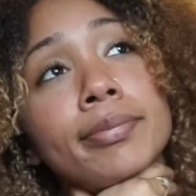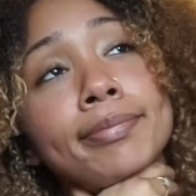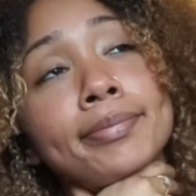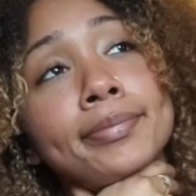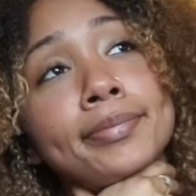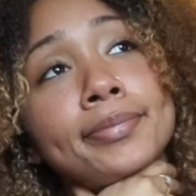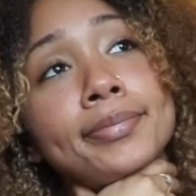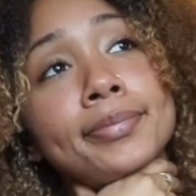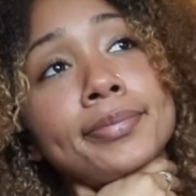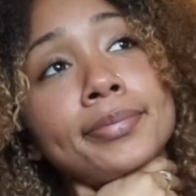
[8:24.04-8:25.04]

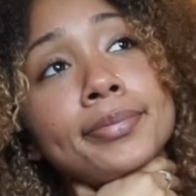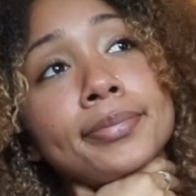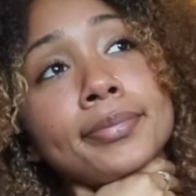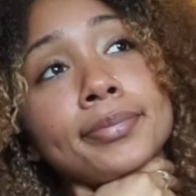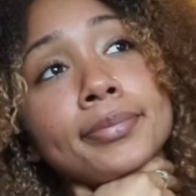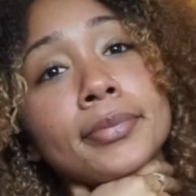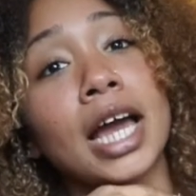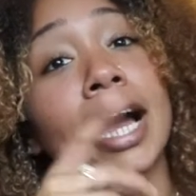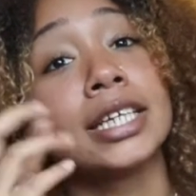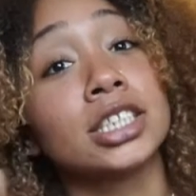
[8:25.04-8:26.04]

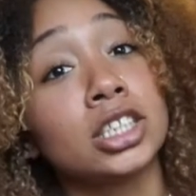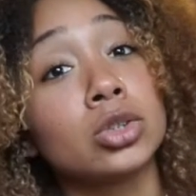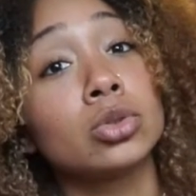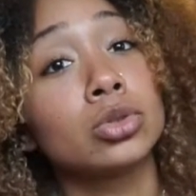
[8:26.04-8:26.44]
I still